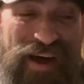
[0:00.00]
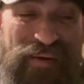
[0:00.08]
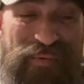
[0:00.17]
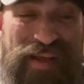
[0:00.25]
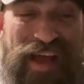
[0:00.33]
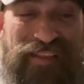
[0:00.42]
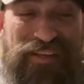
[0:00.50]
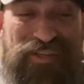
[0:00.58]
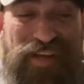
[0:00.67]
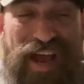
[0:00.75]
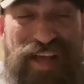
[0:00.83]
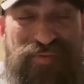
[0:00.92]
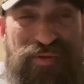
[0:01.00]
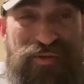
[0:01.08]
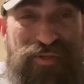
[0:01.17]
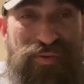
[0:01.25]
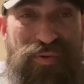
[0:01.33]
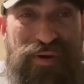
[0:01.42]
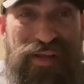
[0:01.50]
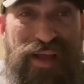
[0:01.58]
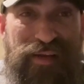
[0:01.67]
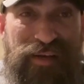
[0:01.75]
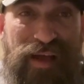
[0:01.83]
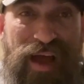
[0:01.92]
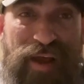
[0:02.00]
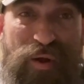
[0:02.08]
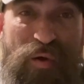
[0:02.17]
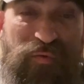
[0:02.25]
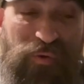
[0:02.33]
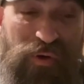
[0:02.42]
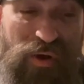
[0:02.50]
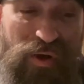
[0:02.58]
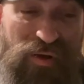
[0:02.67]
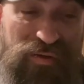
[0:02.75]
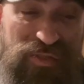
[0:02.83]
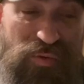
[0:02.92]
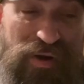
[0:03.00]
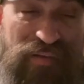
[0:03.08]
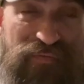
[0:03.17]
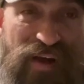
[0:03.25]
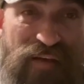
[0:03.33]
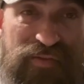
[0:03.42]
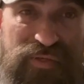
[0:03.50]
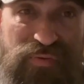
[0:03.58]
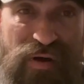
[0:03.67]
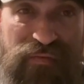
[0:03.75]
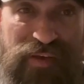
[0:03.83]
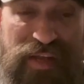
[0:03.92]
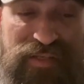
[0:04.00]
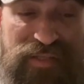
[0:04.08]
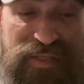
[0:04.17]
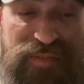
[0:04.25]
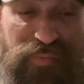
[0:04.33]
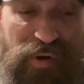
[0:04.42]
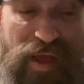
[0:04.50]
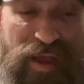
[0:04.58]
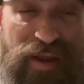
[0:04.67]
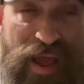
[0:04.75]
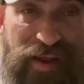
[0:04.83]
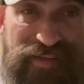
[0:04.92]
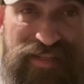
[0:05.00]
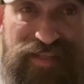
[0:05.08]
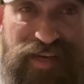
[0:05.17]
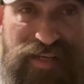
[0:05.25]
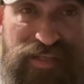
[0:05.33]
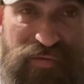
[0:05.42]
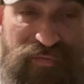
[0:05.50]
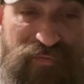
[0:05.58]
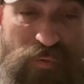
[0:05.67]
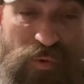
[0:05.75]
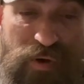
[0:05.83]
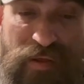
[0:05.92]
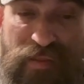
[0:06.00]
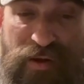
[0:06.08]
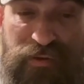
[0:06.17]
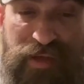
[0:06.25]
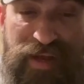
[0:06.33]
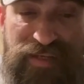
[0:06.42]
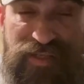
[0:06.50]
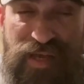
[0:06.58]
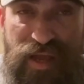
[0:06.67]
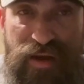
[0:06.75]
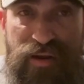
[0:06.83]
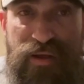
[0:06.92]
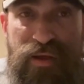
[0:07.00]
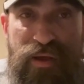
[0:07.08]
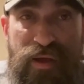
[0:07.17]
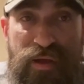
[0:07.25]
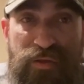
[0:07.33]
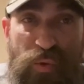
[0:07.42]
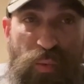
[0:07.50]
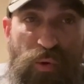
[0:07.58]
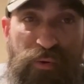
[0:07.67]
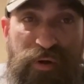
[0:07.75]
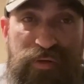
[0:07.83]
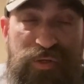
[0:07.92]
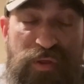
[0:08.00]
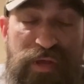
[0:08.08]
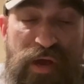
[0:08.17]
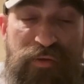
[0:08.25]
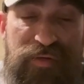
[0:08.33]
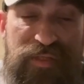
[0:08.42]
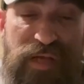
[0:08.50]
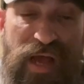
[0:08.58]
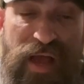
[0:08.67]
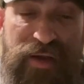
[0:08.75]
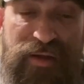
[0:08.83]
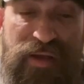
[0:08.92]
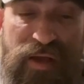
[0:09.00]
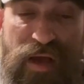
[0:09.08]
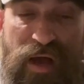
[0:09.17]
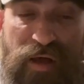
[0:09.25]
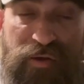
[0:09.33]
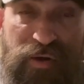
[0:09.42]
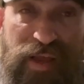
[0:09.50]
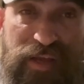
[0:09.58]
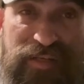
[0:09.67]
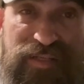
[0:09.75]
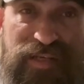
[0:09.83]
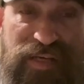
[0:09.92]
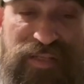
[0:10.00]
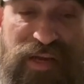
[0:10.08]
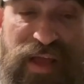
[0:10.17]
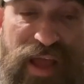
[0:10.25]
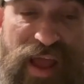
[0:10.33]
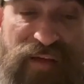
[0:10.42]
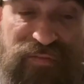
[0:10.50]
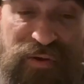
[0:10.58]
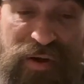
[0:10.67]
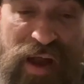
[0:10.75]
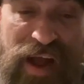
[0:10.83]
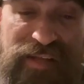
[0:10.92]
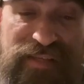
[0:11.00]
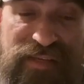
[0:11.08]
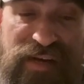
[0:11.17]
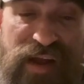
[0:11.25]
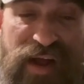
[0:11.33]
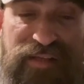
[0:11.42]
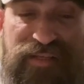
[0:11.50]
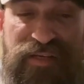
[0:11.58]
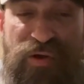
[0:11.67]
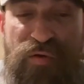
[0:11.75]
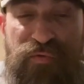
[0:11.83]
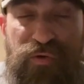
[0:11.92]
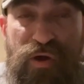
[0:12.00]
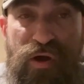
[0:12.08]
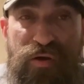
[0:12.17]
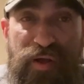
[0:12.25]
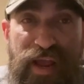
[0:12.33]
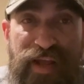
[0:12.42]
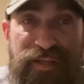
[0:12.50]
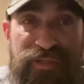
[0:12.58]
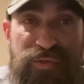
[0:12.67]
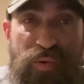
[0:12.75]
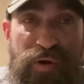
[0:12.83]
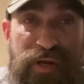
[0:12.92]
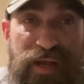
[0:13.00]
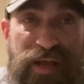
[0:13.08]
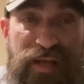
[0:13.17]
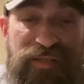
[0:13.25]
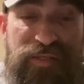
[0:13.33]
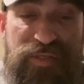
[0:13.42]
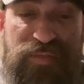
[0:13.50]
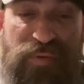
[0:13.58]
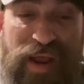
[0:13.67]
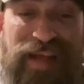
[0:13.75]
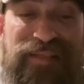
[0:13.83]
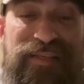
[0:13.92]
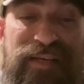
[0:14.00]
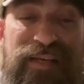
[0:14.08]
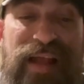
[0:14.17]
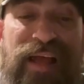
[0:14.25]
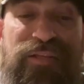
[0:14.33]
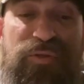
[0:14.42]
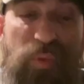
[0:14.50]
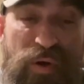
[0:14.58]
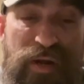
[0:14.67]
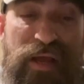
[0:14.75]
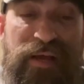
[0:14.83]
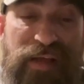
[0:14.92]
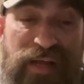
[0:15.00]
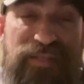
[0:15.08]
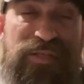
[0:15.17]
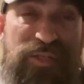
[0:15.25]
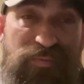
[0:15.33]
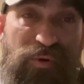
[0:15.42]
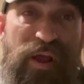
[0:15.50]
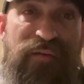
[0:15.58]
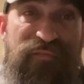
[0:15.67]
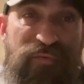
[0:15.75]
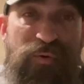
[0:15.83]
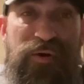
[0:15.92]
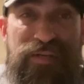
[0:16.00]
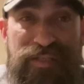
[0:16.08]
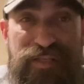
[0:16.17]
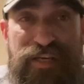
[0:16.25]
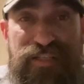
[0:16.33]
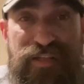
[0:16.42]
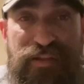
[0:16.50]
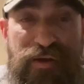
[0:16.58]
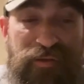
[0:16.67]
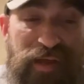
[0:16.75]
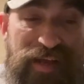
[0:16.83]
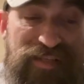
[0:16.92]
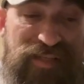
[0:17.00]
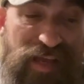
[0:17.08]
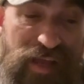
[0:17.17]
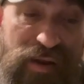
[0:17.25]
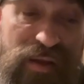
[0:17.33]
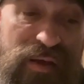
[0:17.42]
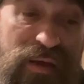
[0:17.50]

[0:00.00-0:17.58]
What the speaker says: We got the Jazz, which are 28-9 overall, 25-12 against the spread, and 6-4 in their last 10. The Warriors on the other side, they're getting 6.5. They're 19-19 overall, 8-20 against the 18-20 against the spread, 4-6 in their last 10.